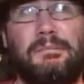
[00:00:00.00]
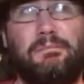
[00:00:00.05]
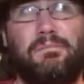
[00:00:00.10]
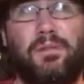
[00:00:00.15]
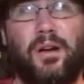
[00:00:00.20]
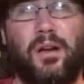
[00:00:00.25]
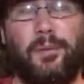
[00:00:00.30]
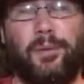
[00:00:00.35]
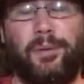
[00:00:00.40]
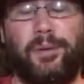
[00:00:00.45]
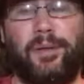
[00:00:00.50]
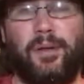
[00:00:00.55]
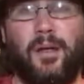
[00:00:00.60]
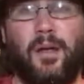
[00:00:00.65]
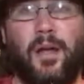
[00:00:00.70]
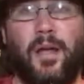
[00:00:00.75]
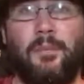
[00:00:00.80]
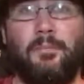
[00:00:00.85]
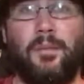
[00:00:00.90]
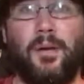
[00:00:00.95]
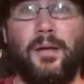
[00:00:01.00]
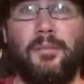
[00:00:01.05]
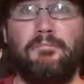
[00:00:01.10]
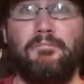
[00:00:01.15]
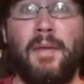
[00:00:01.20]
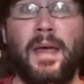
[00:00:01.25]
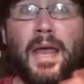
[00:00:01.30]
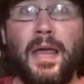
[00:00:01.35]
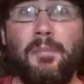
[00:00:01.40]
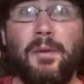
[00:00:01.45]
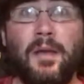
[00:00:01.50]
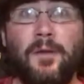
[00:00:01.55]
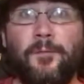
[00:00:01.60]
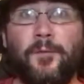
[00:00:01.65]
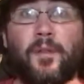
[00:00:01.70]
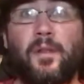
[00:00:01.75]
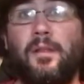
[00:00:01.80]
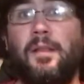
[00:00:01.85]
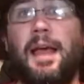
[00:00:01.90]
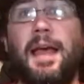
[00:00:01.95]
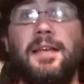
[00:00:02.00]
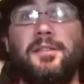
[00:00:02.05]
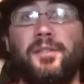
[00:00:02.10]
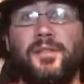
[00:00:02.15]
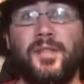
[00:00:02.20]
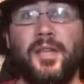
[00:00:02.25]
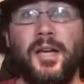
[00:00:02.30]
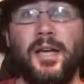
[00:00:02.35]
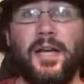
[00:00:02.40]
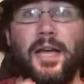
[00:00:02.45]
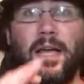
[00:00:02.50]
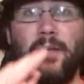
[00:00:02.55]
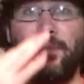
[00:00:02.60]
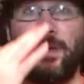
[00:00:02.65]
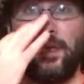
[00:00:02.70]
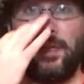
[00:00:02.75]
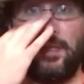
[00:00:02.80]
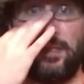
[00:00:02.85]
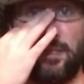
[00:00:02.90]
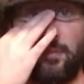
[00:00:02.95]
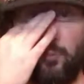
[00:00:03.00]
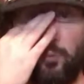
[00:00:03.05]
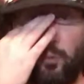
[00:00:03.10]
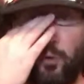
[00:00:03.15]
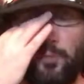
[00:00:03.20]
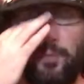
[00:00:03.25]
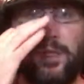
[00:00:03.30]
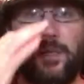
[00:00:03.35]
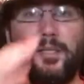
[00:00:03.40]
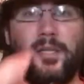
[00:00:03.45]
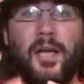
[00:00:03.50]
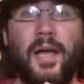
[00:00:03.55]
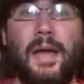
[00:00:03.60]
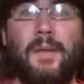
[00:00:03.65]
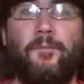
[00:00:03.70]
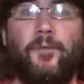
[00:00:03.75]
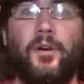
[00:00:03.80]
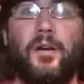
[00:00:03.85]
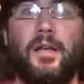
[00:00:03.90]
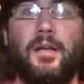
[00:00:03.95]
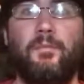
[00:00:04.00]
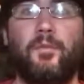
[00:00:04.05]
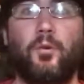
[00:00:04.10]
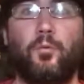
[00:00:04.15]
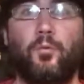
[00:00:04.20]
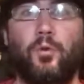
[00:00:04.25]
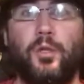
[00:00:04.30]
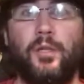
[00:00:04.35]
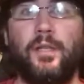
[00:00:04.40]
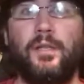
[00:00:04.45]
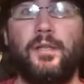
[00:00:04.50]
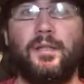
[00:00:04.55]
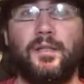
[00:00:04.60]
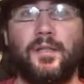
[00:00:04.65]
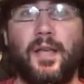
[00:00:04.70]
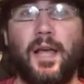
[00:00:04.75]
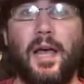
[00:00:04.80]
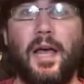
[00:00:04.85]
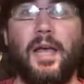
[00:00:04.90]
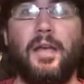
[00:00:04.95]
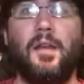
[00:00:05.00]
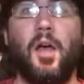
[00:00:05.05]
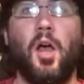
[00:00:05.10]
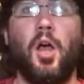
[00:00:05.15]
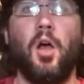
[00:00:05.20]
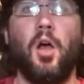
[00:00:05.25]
probably not, but maybe for the last time, will be time for him to really decide